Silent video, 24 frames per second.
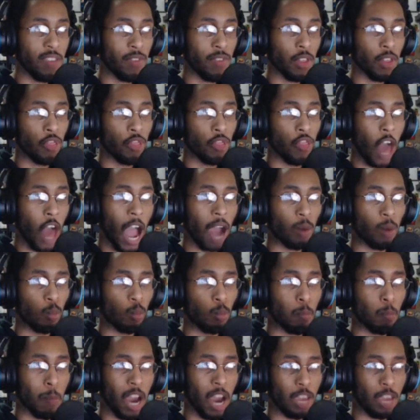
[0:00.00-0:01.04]
even
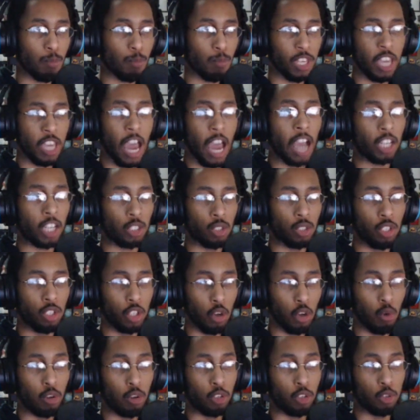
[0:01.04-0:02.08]
that might be actually
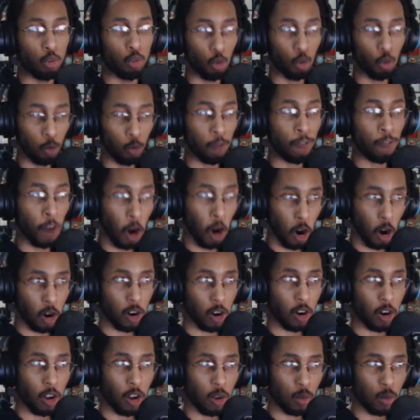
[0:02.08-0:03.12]
going too
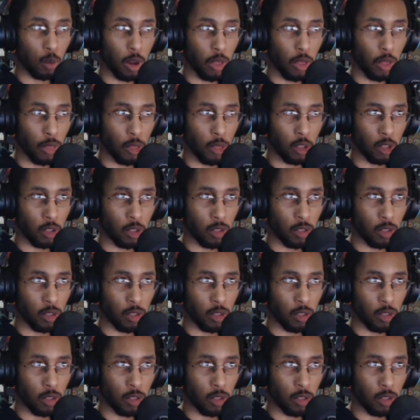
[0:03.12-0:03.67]
far with